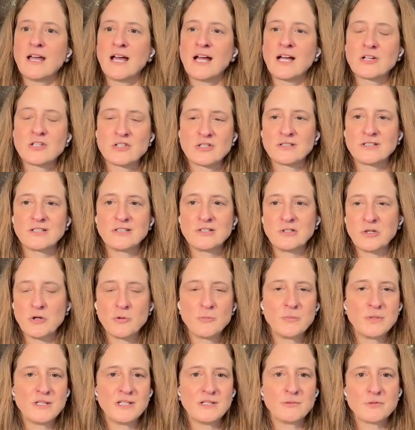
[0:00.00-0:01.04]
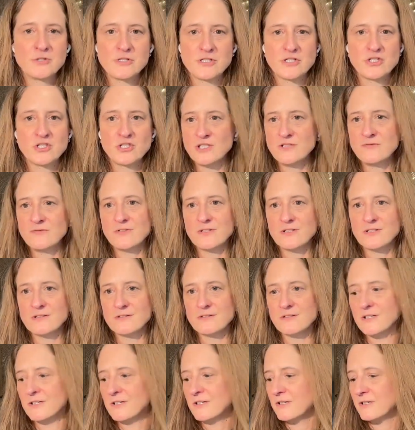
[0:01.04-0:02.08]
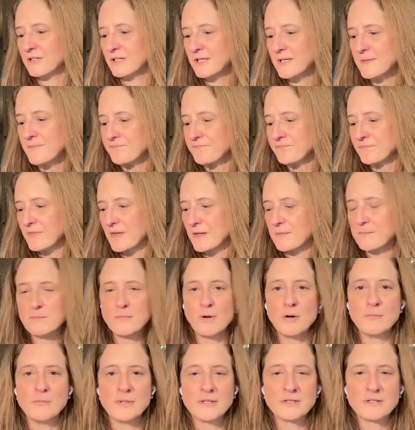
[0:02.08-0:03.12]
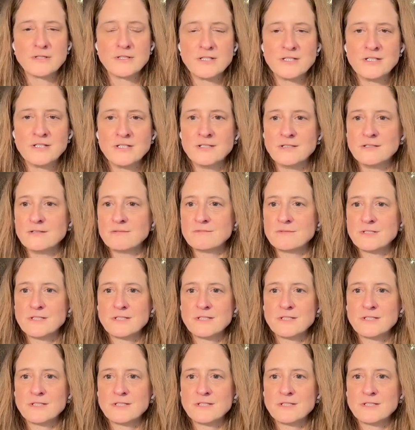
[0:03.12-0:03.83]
actually, nobody was achieving their mobility